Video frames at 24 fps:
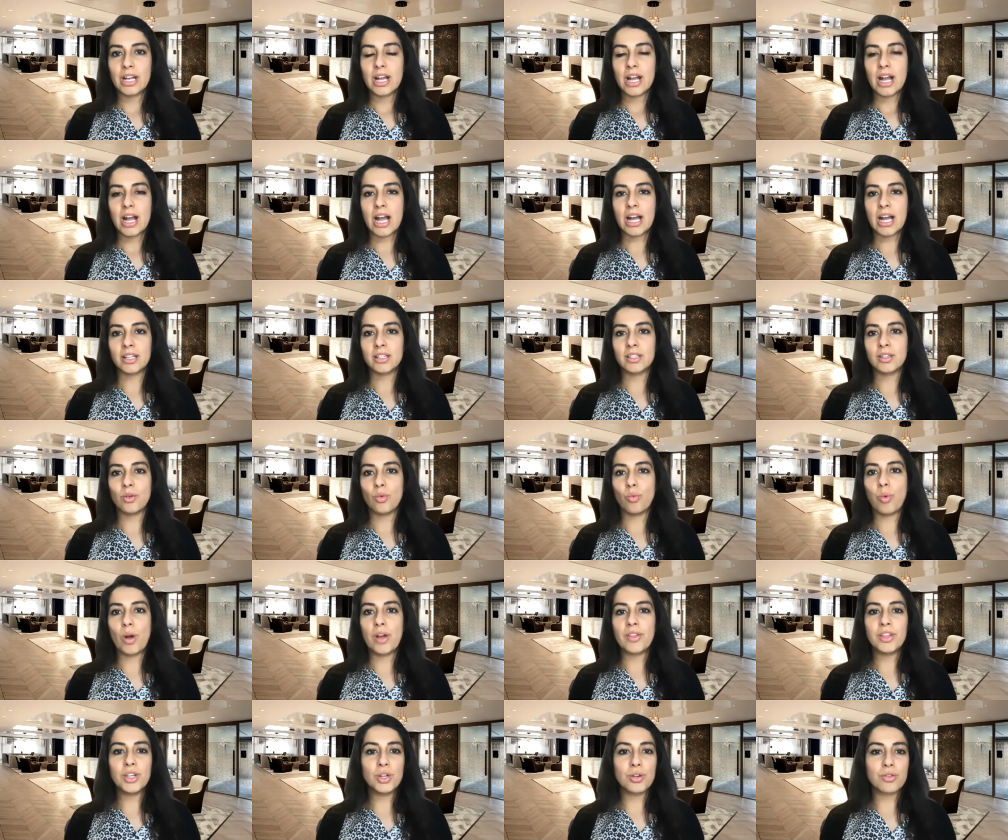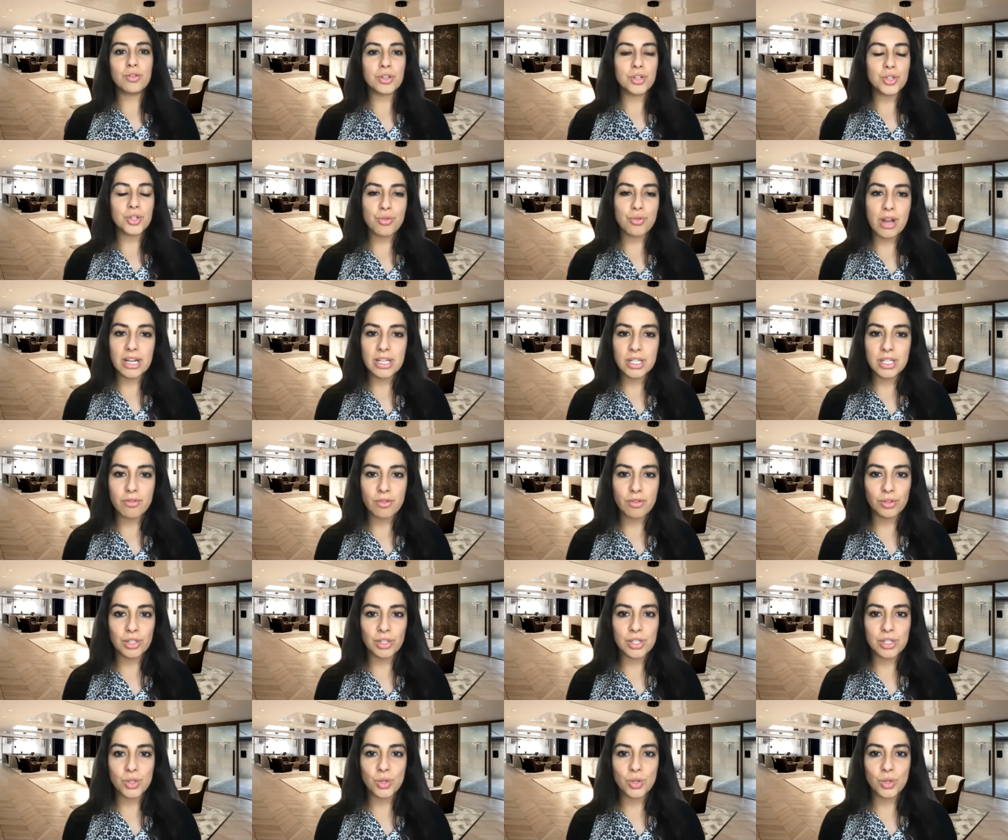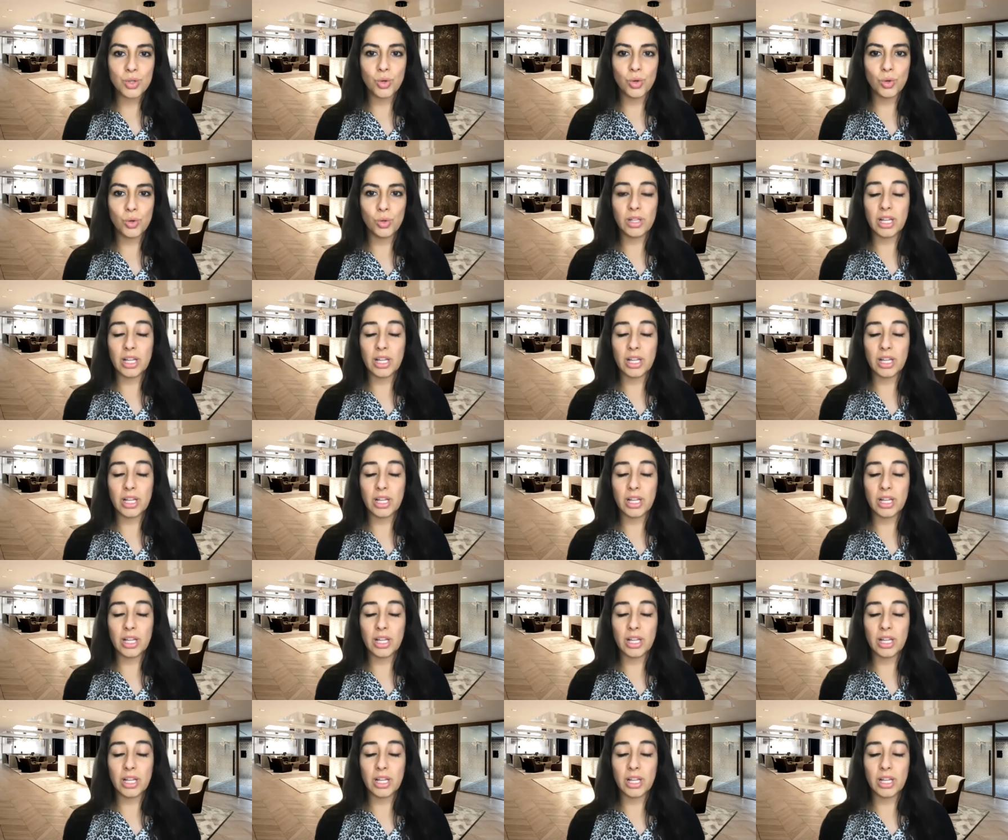And whether you're a trader on this call,